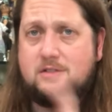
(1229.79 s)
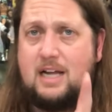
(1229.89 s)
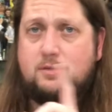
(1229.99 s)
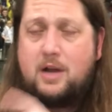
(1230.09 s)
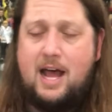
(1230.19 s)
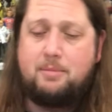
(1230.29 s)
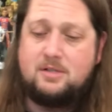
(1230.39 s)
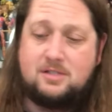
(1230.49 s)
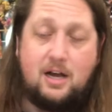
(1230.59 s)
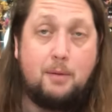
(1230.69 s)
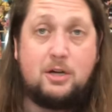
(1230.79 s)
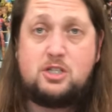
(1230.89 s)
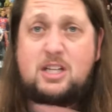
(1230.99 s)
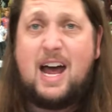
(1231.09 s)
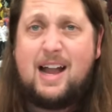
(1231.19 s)
That's what happens there. But
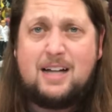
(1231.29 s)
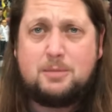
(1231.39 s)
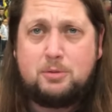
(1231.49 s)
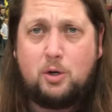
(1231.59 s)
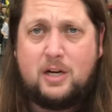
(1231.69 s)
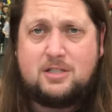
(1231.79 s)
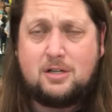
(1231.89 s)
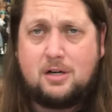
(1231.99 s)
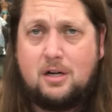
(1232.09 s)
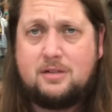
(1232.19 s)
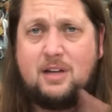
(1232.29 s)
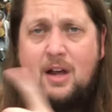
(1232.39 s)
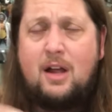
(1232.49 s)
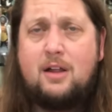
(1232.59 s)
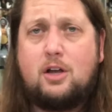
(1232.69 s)
shout out to Blue Oyster Cult,
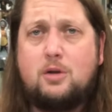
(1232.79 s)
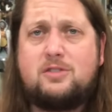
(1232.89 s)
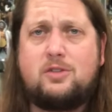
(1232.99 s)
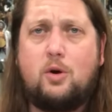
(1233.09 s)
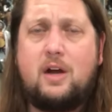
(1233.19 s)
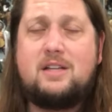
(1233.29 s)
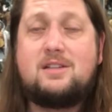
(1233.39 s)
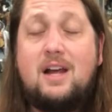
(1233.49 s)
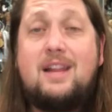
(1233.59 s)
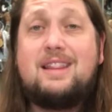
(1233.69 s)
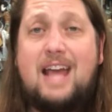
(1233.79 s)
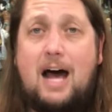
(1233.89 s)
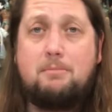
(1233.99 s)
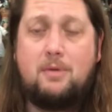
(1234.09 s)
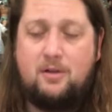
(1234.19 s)
Ghost Stories, the
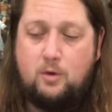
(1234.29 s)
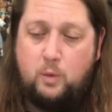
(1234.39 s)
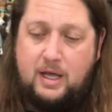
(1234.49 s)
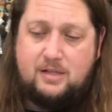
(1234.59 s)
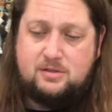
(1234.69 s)
album of the week.